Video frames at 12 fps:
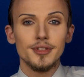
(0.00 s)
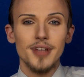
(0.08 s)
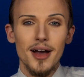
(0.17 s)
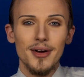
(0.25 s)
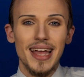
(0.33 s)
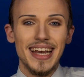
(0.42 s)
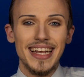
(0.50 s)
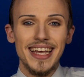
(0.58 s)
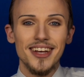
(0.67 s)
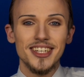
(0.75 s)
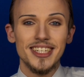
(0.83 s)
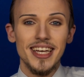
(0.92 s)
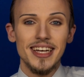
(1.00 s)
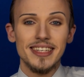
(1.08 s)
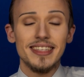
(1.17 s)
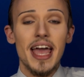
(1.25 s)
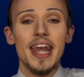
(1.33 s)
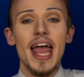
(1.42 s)
So, and here she
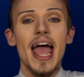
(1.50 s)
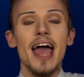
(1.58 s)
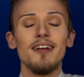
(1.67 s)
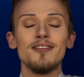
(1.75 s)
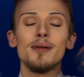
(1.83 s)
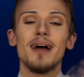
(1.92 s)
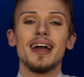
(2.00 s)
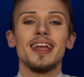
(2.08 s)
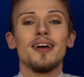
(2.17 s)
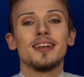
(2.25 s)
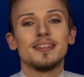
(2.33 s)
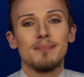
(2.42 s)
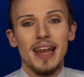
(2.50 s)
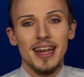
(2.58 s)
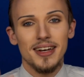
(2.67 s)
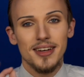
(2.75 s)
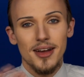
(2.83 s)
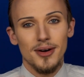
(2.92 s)
is, and everybody on this
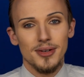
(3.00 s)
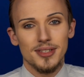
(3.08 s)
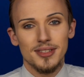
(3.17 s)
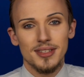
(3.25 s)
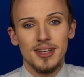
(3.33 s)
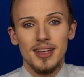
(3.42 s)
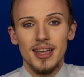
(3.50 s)
planet knows